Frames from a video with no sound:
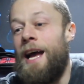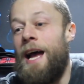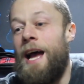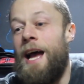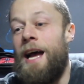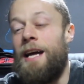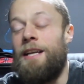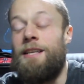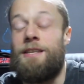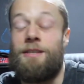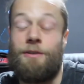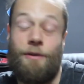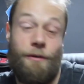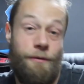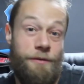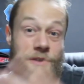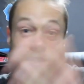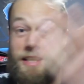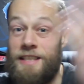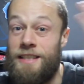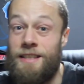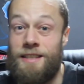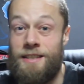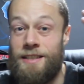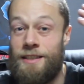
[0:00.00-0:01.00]
It does,
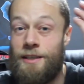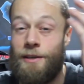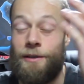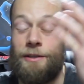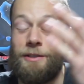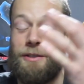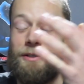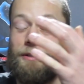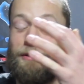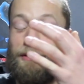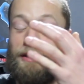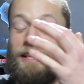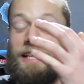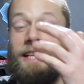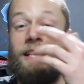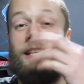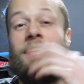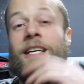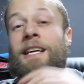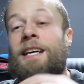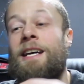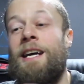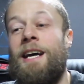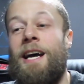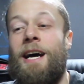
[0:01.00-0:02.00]
obviously doesn't cost you a
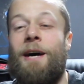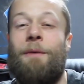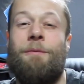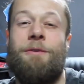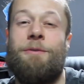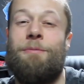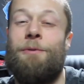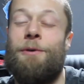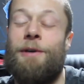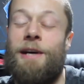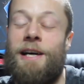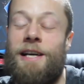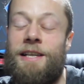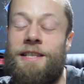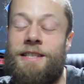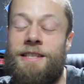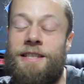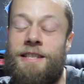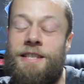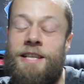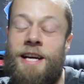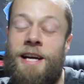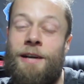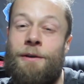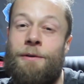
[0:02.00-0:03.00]
thing. Helps support us
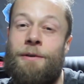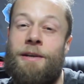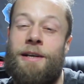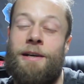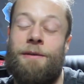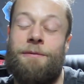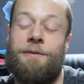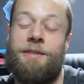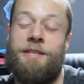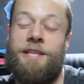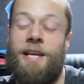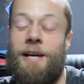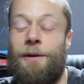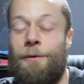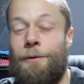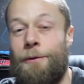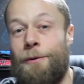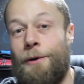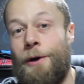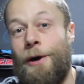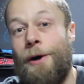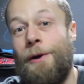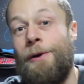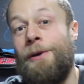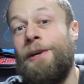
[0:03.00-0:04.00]
and the channel, it helps the channel
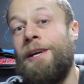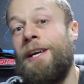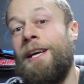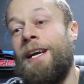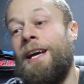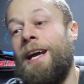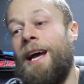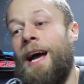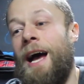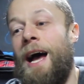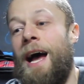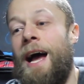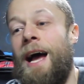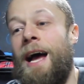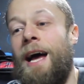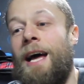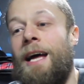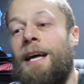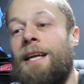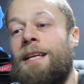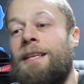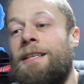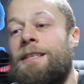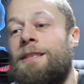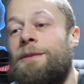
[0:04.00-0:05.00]
grow.
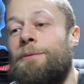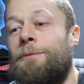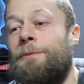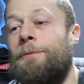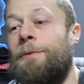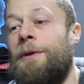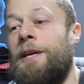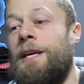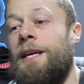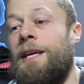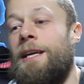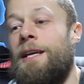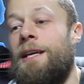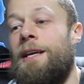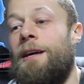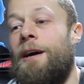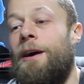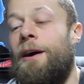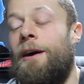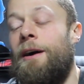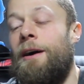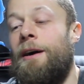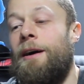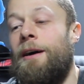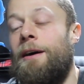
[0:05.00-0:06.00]
And we
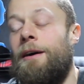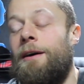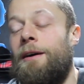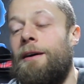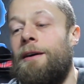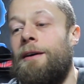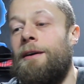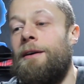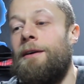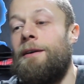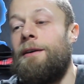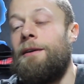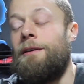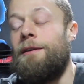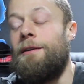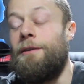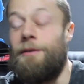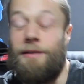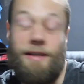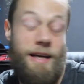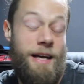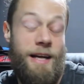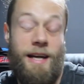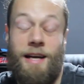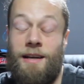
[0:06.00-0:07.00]
are,
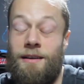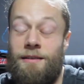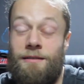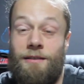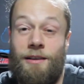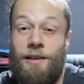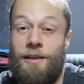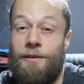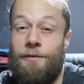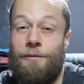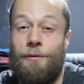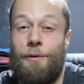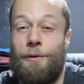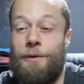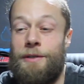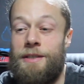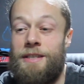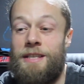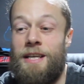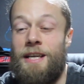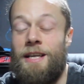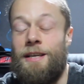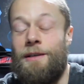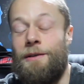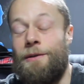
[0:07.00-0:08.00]
looking forward
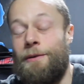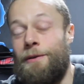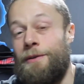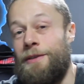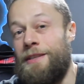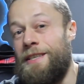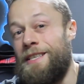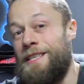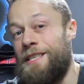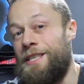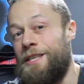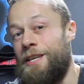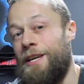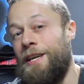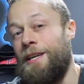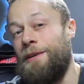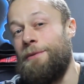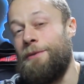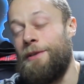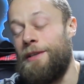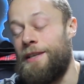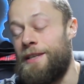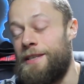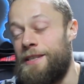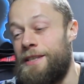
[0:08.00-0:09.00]
to taking you on this journey
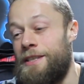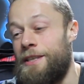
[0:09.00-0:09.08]
with us.